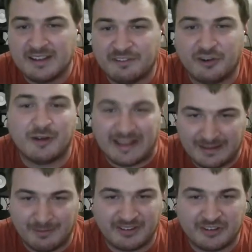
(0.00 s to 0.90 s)
forget
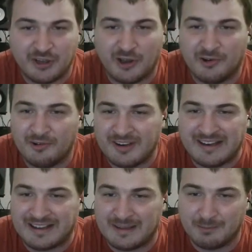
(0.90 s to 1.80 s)
about code,
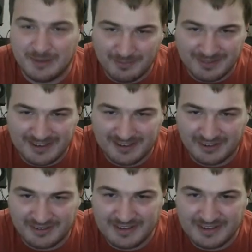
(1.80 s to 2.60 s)
like implementation